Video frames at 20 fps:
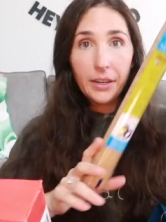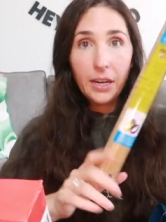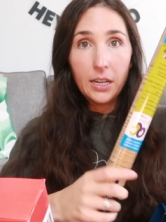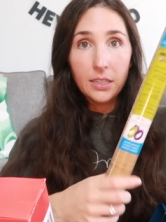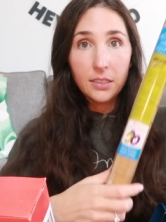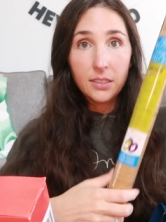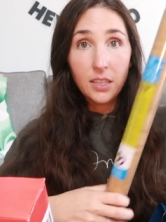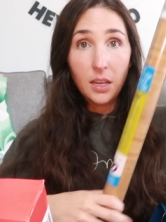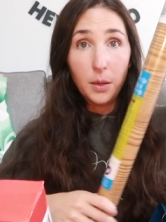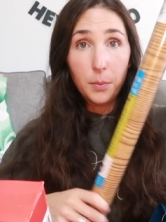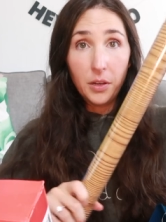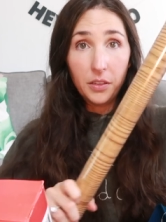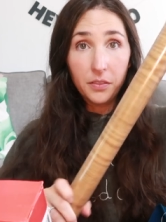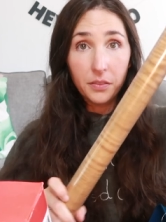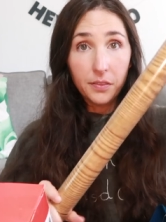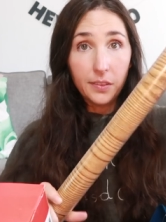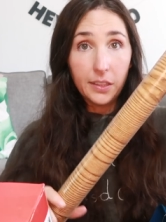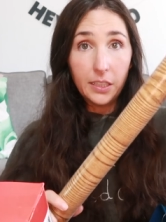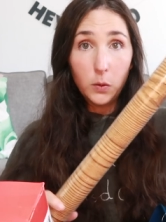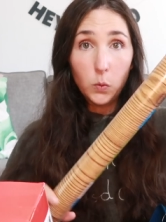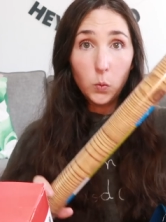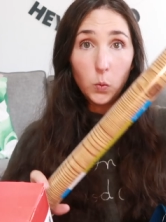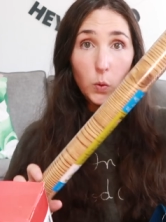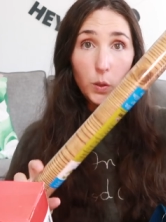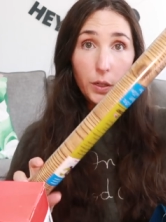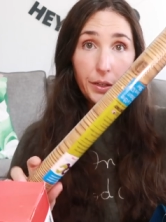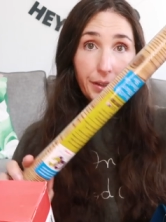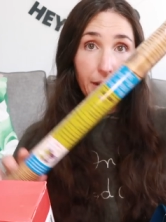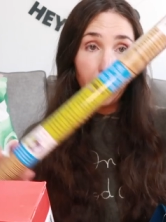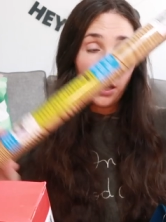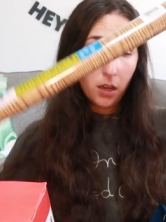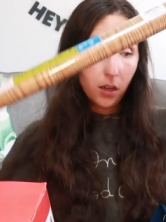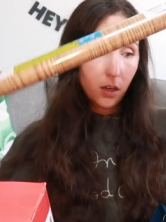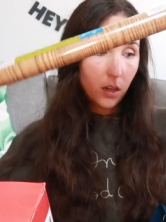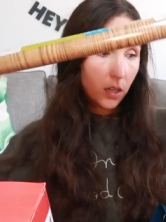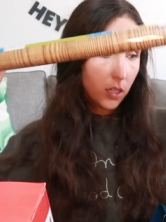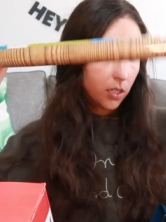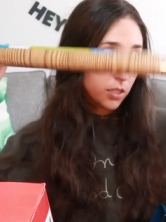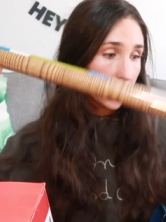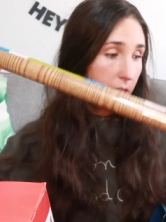I got some of the wood
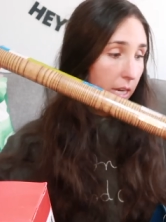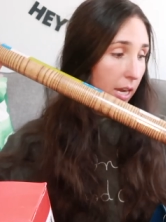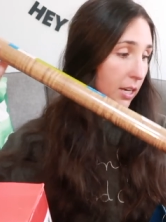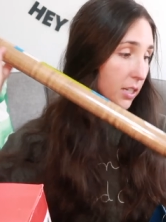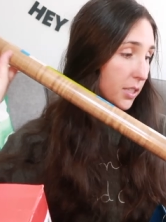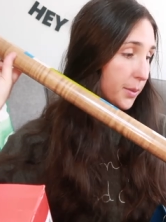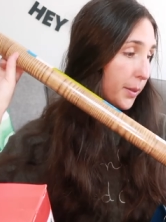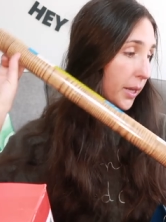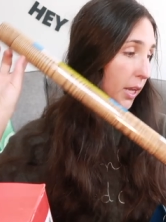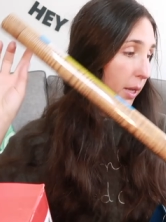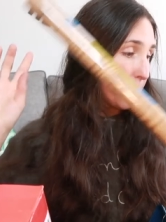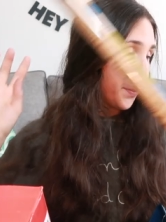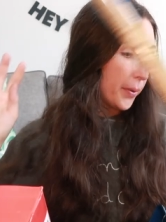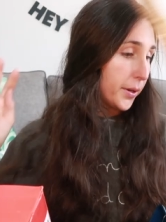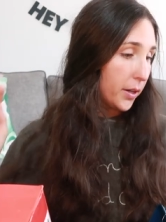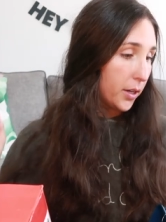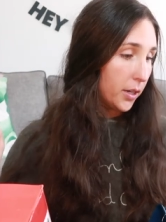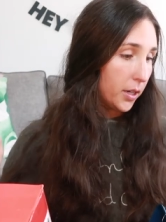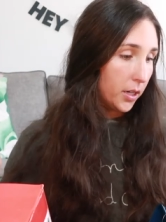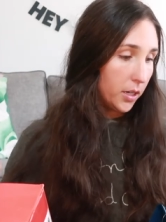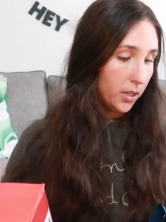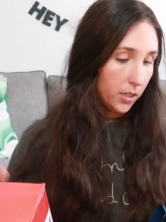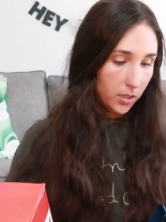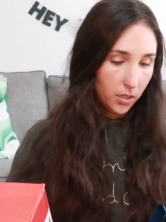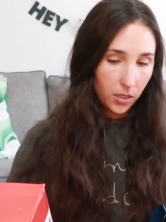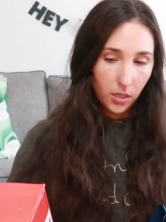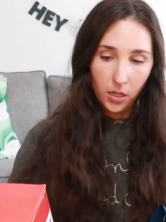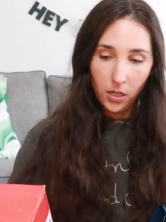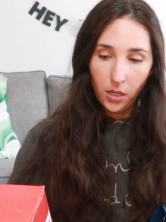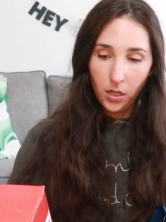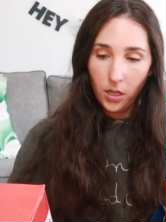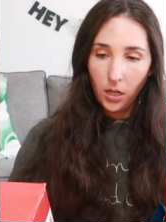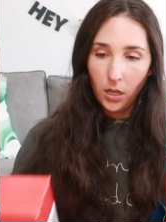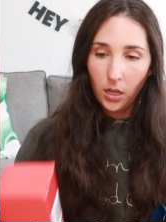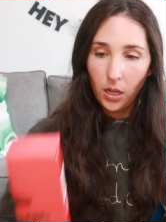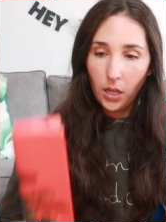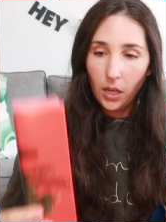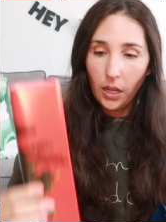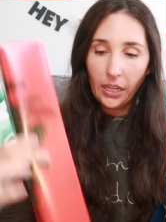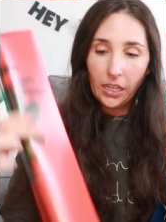contact paper.
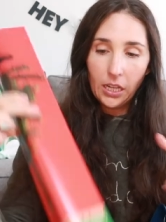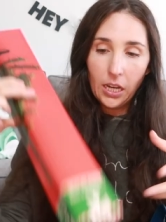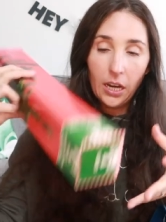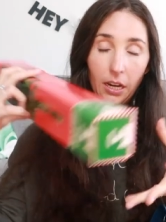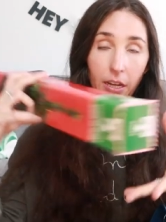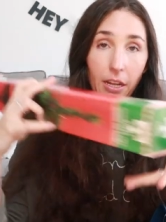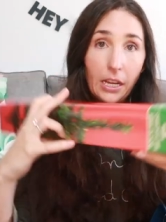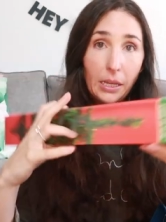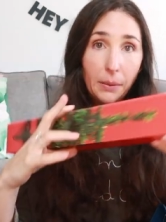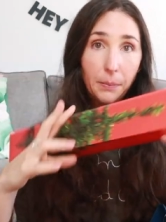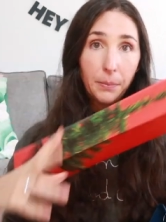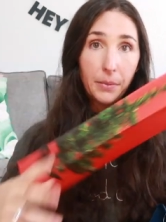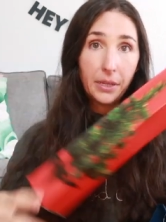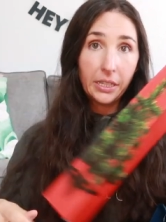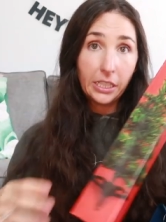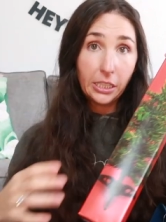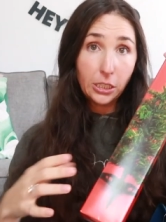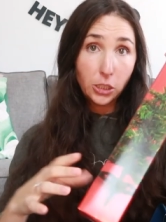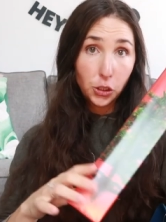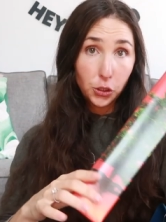I got a mini